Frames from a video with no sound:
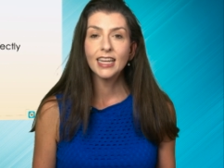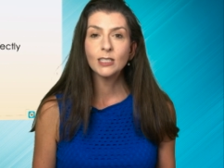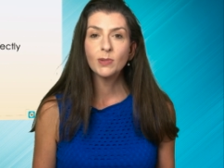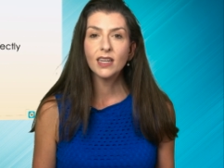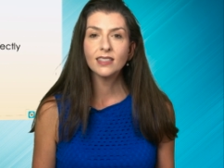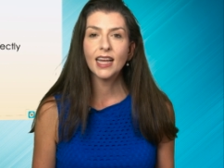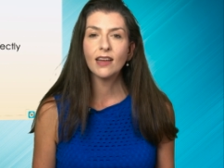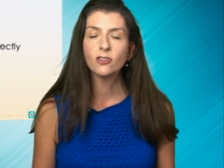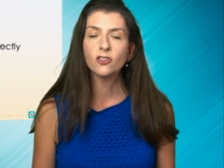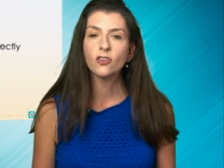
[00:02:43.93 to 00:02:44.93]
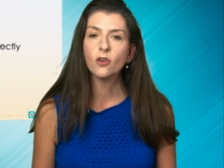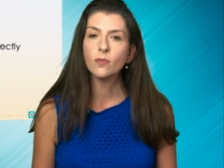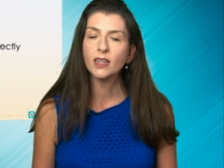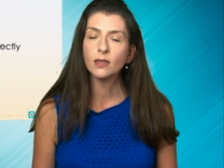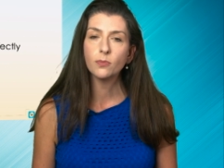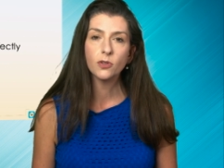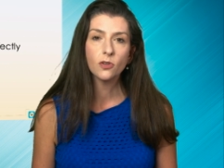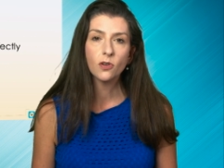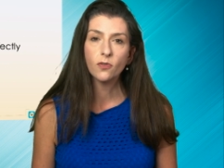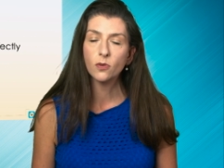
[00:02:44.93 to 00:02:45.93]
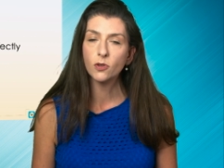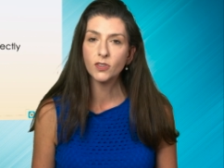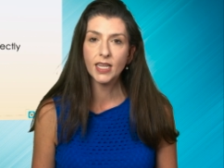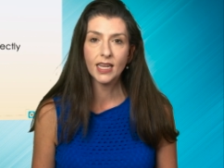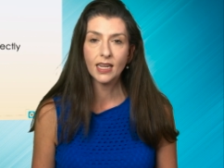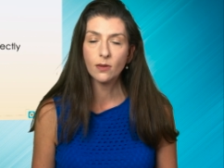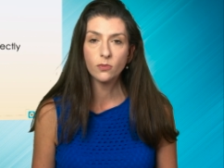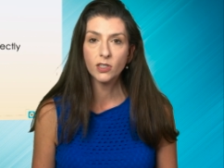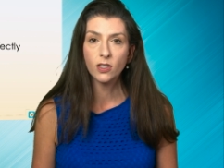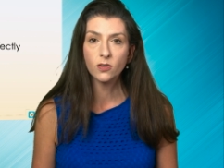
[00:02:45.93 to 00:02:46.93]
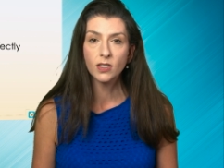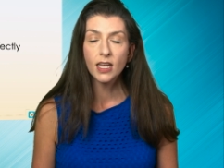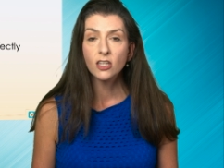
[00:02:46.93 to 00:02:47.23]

It's because I have so many beautiful mosaic embryos.